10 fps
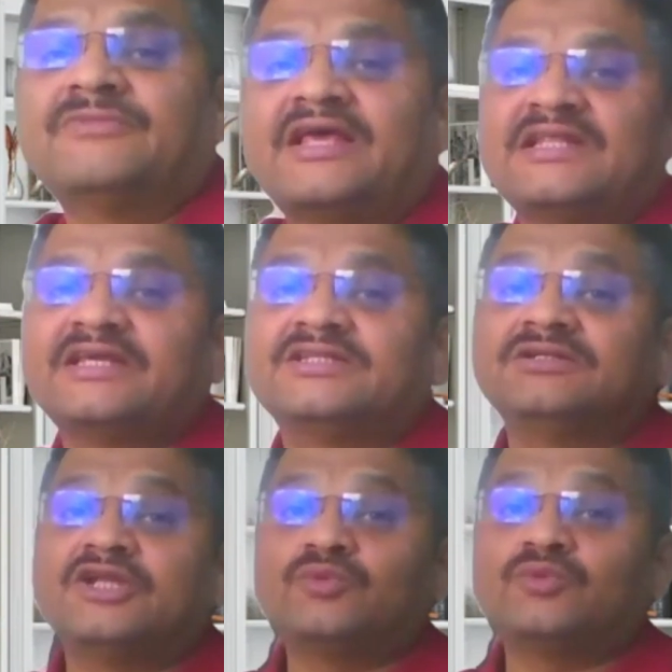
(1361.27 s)
as like the
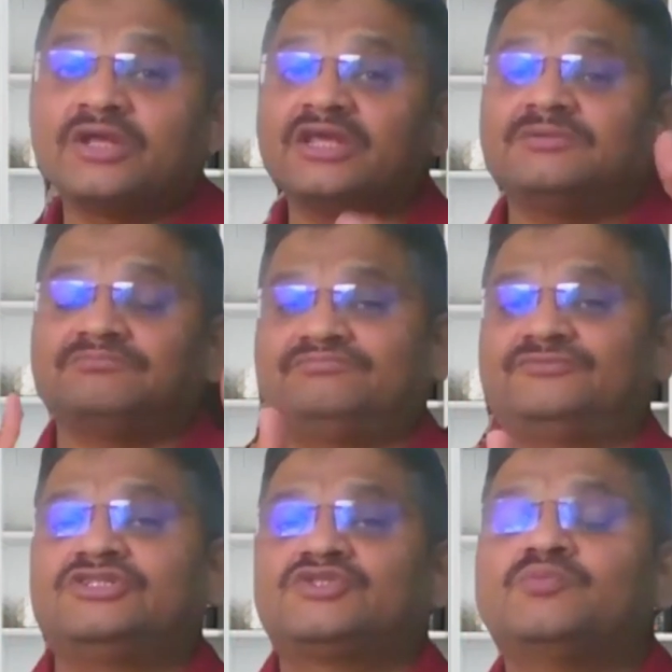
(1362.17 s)
networking,
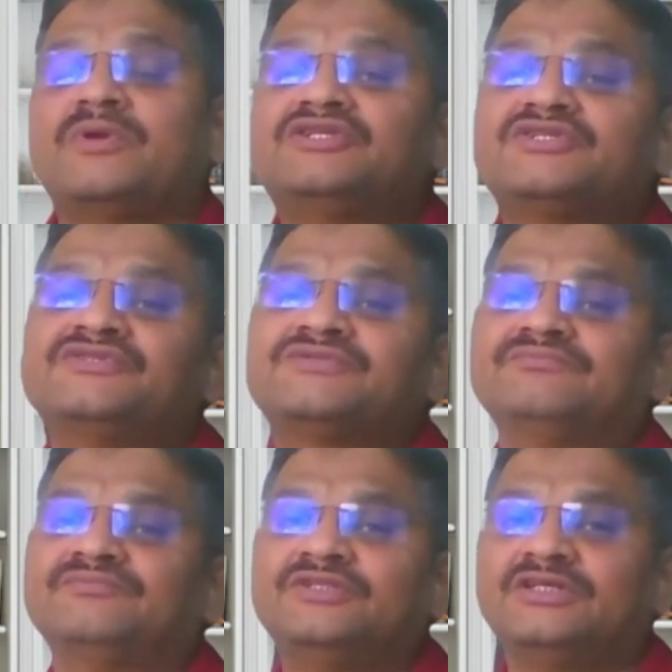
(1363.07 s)
just you mentioned,
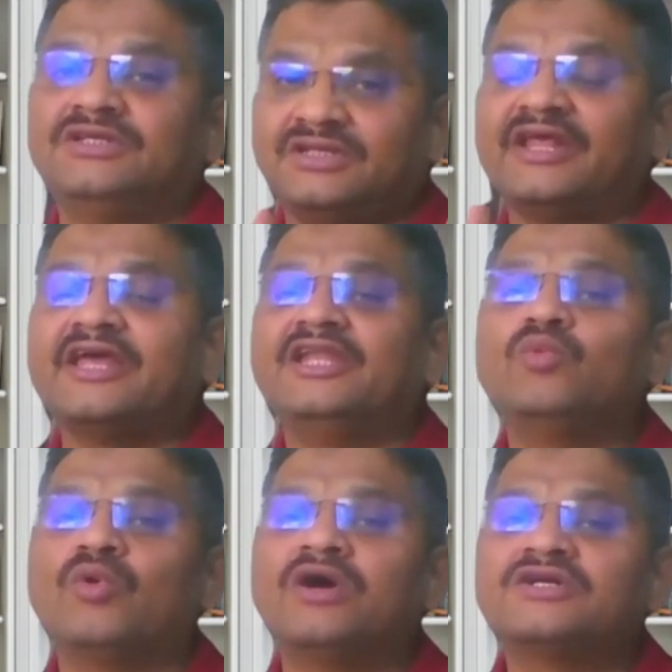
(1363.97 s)
the
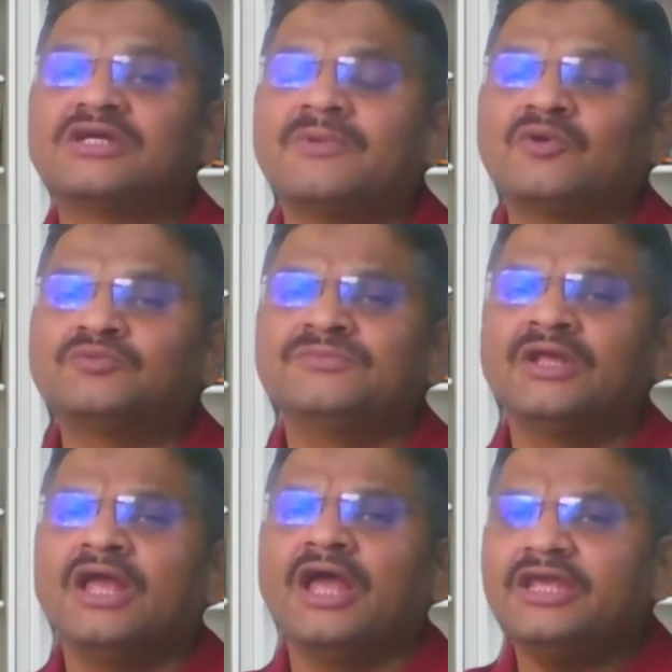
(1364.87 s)
really works about
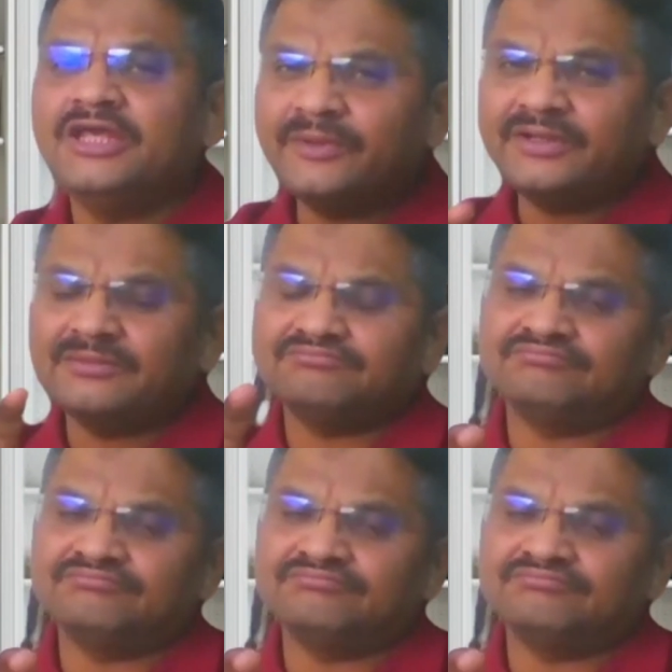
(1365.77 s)
even